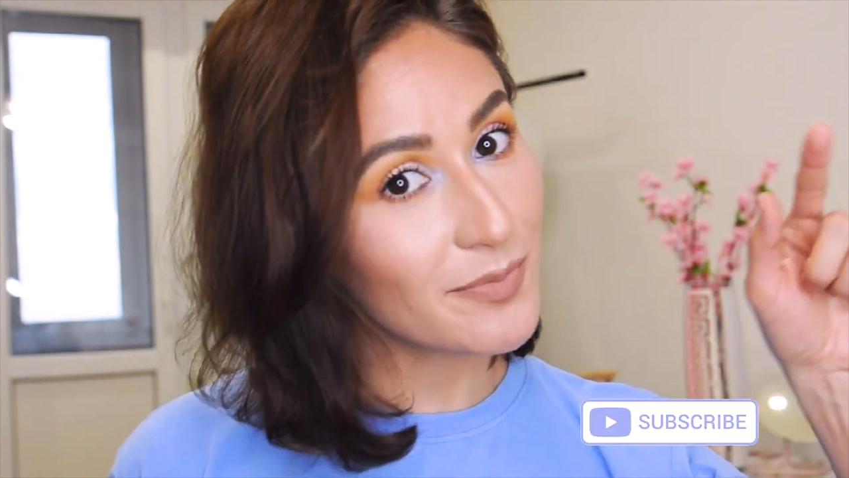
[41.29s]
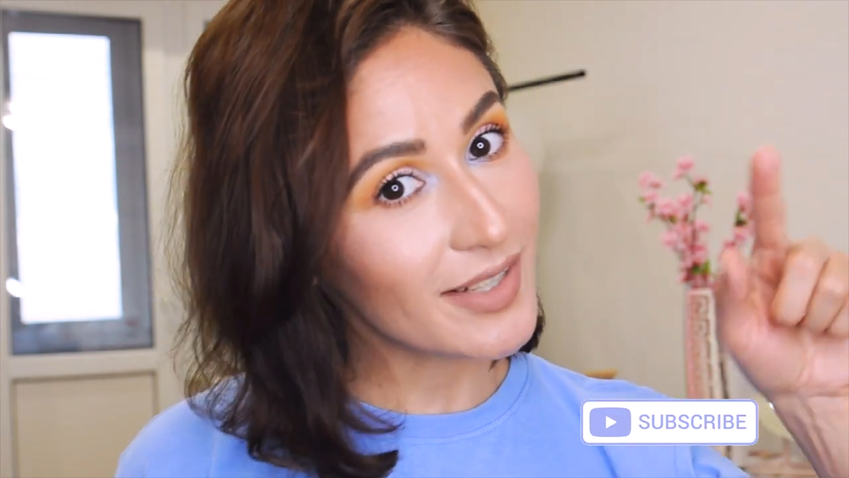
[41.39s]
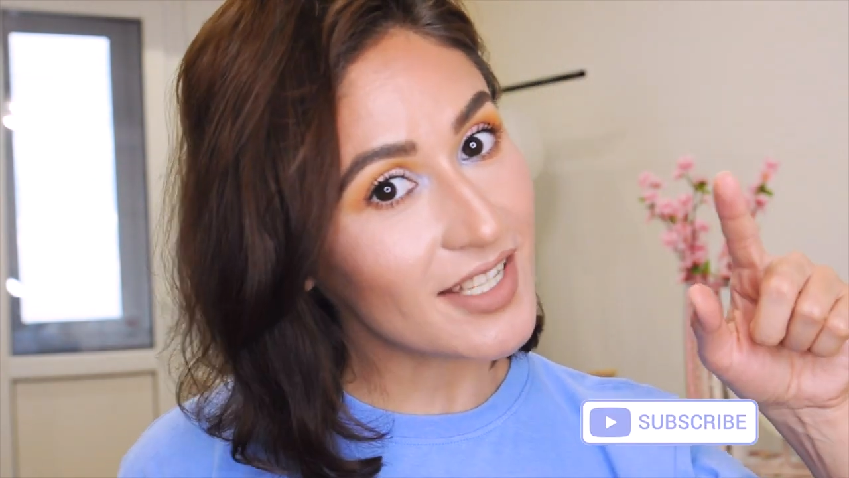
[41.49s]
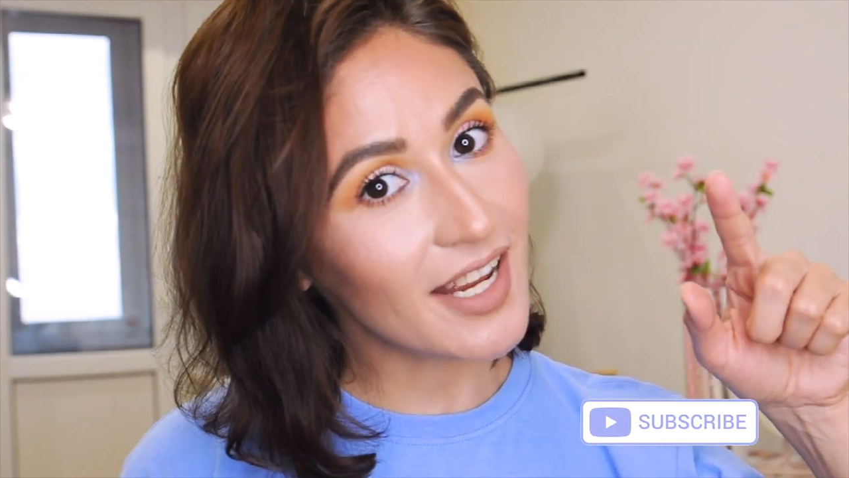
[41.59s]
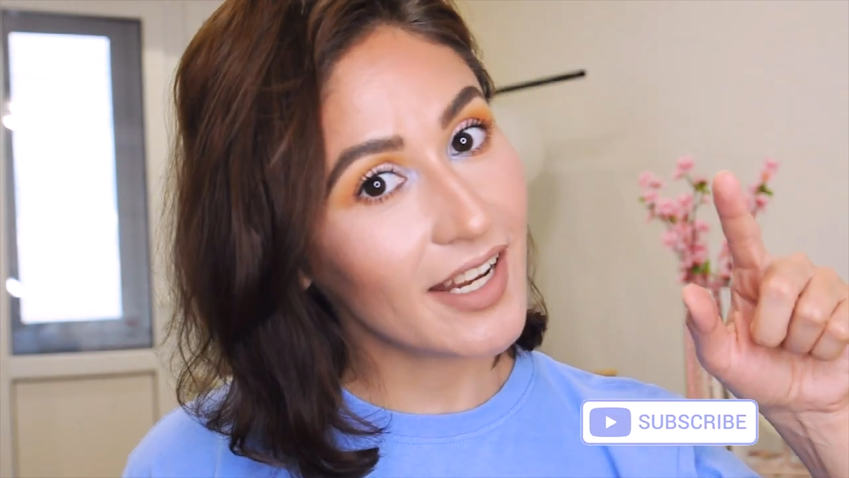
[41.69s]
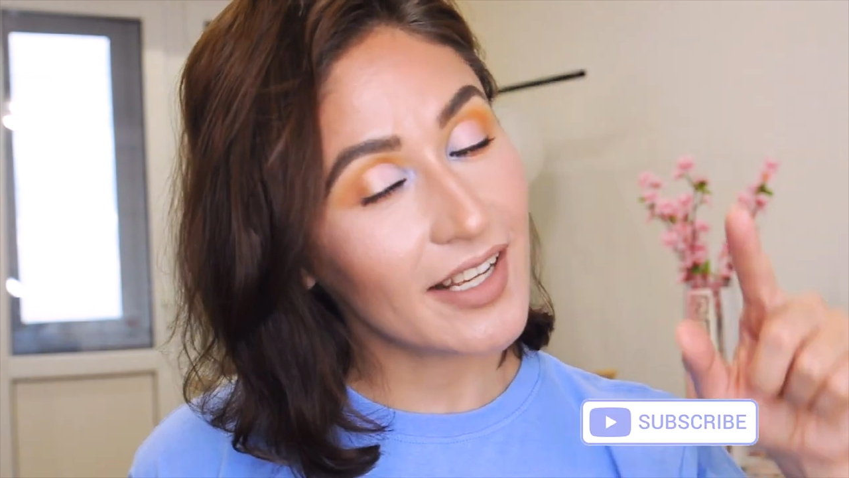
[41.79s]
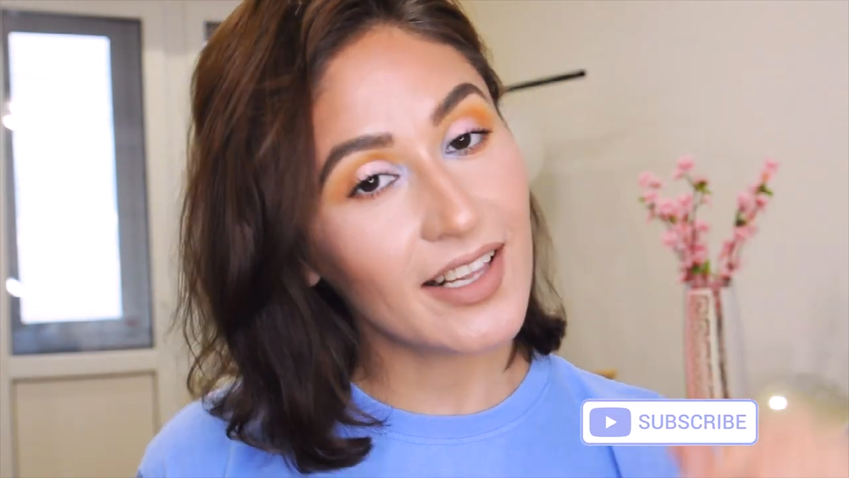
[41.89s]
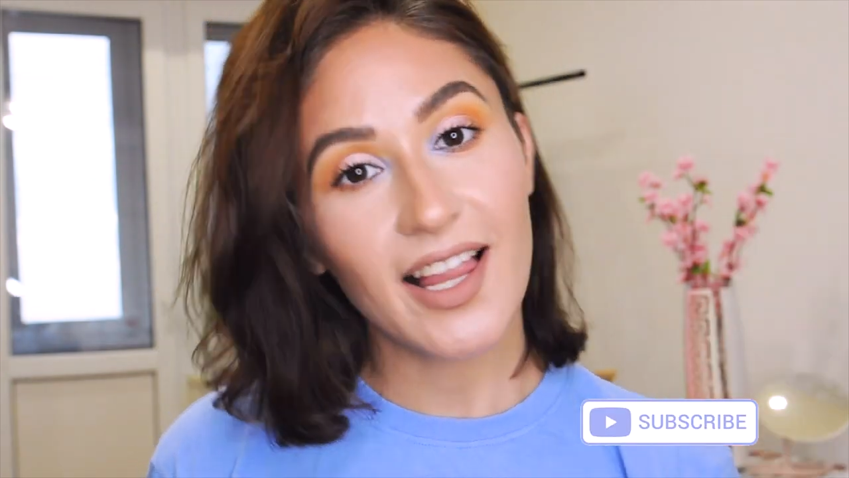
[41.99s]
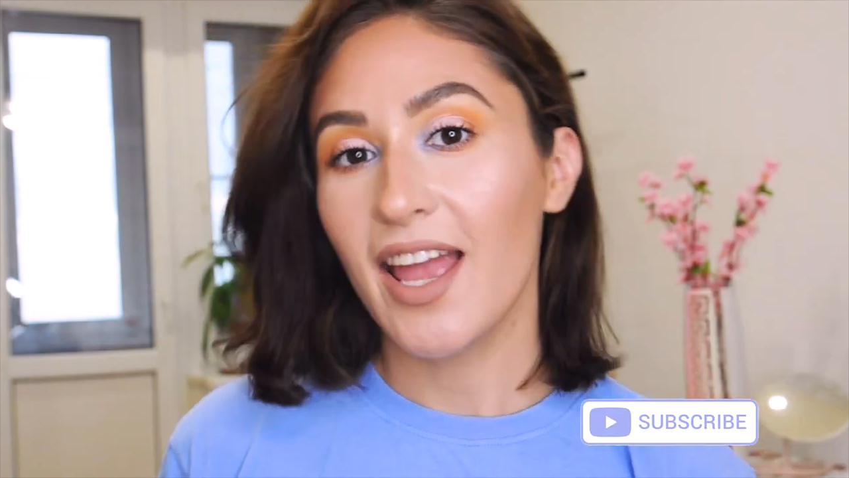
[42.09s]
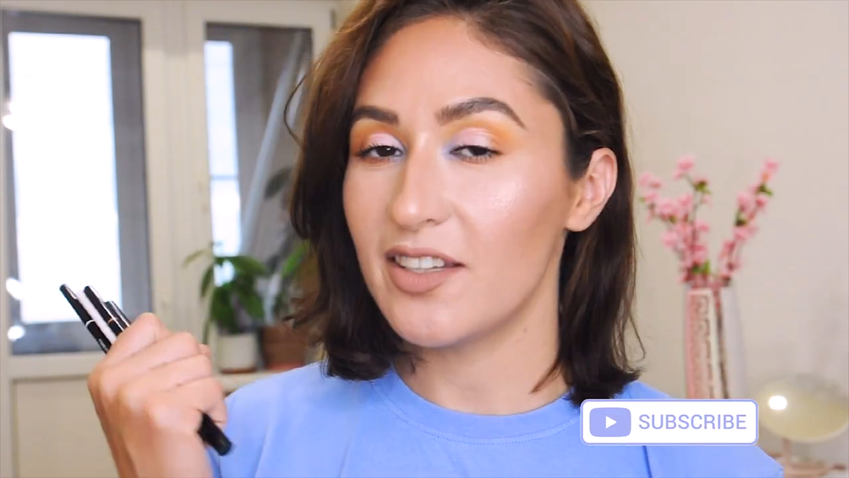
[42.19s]
to my
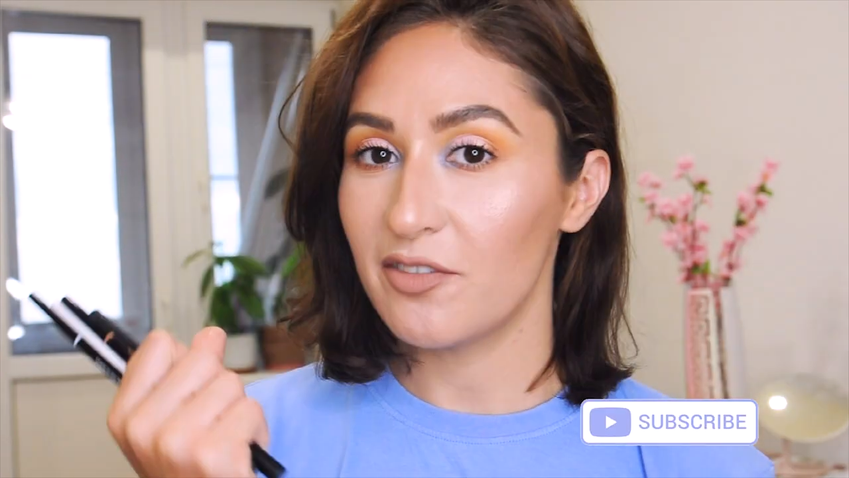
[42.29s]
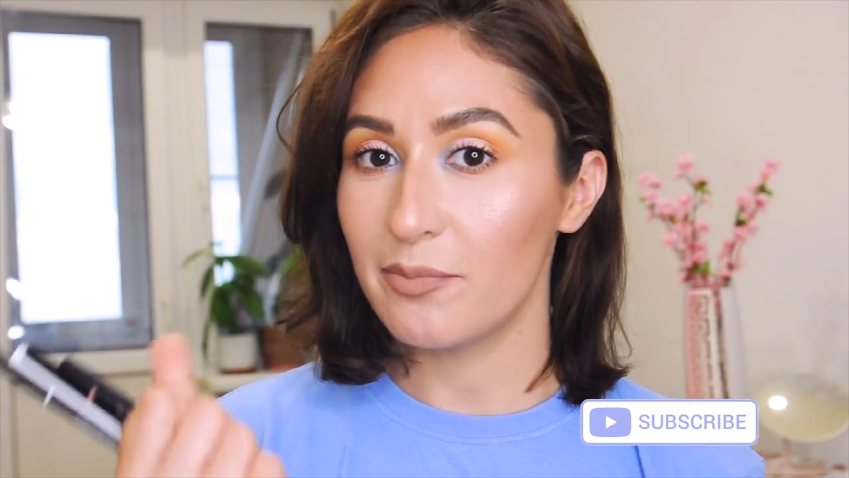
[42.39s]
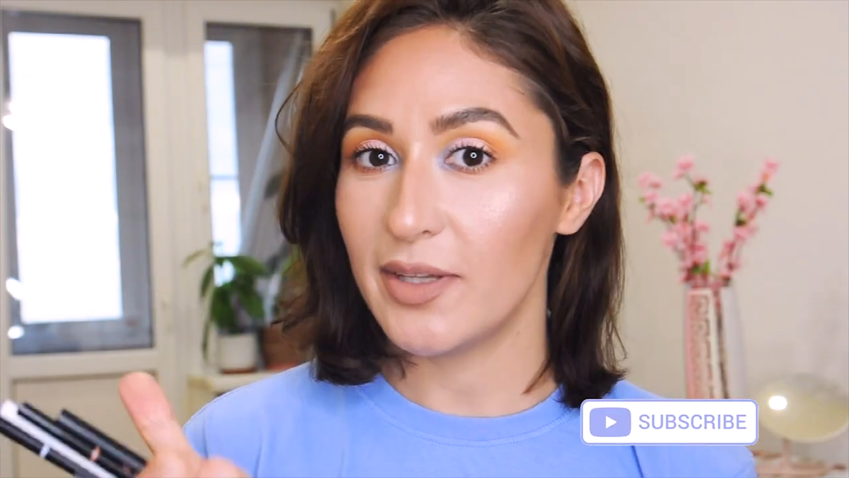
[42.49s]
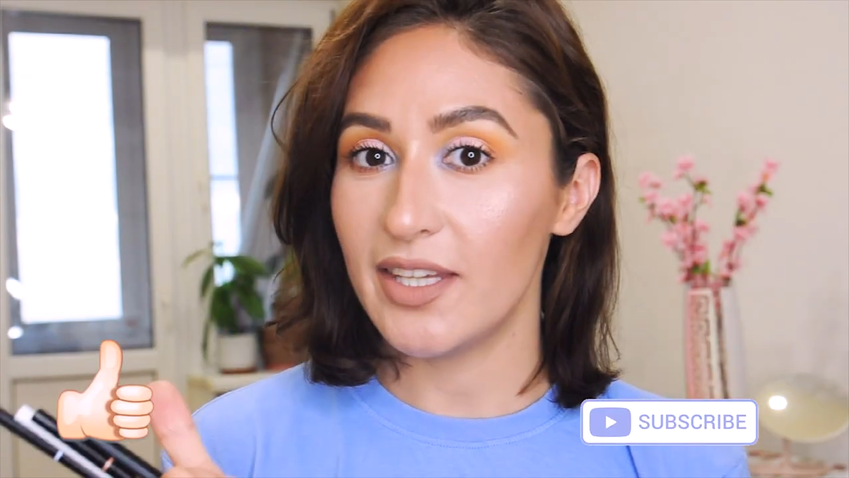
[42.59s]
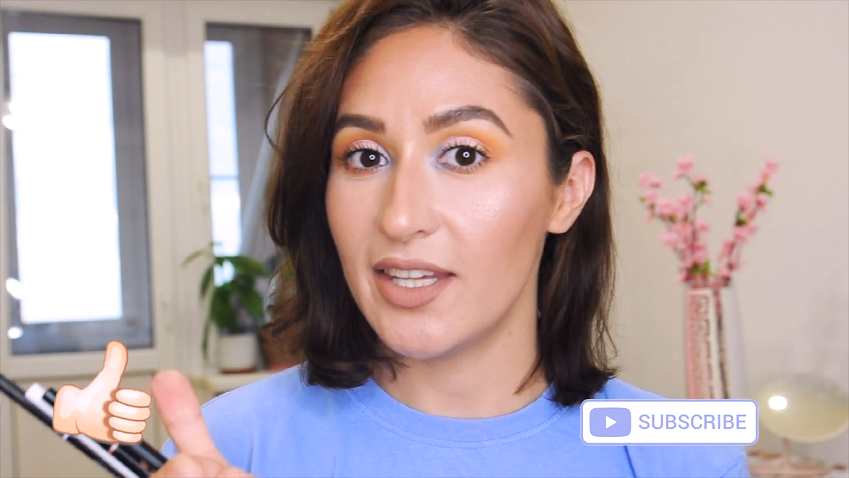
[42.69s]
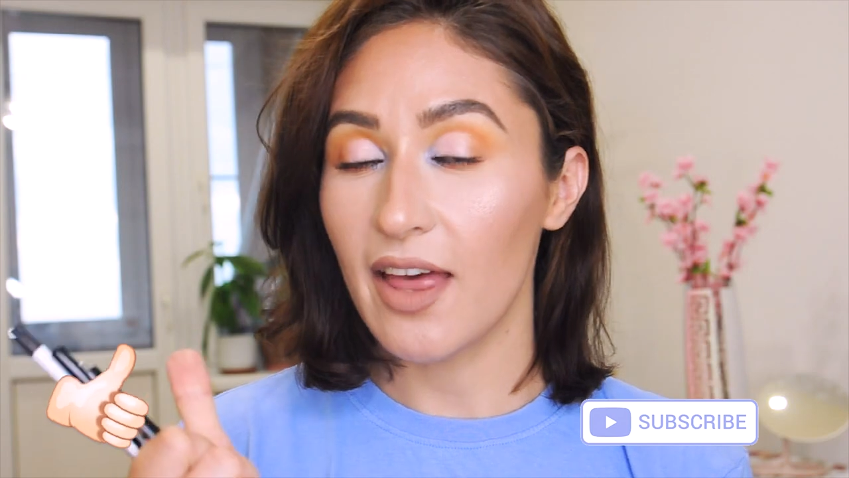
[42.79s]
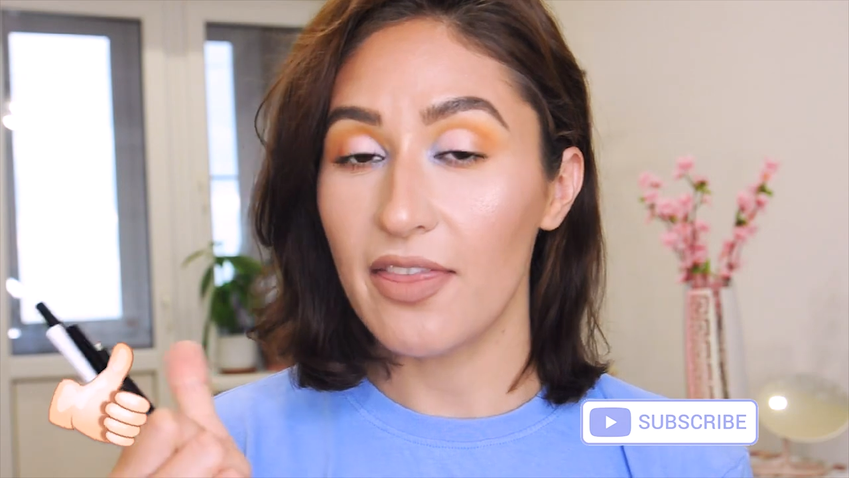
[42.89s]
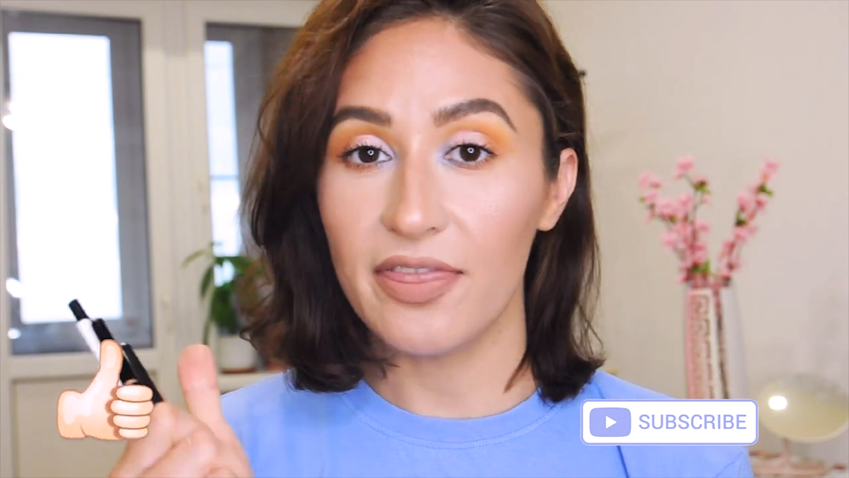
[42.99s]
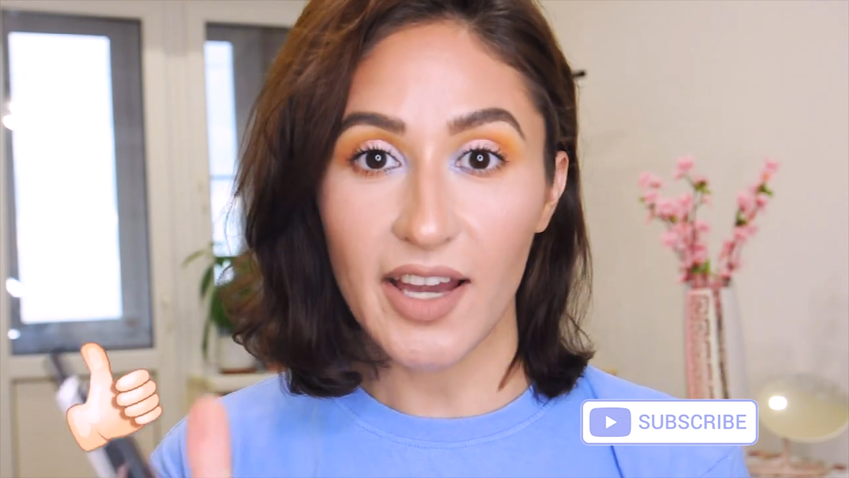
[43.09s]
channel and leave me a